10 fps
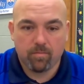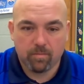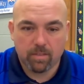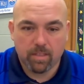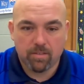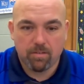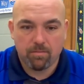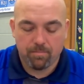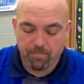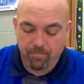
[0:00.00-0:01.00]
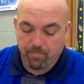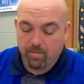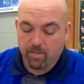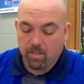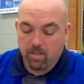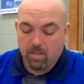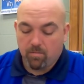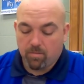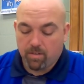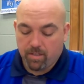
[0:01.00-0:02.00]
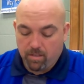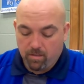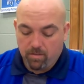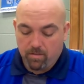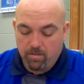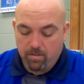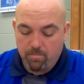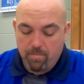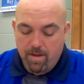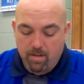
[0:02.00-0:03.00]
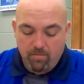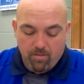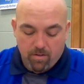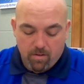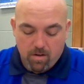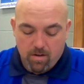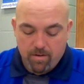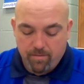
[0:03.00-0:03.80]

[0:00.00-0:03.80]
Like so. We're going to glue it to the back of our heart.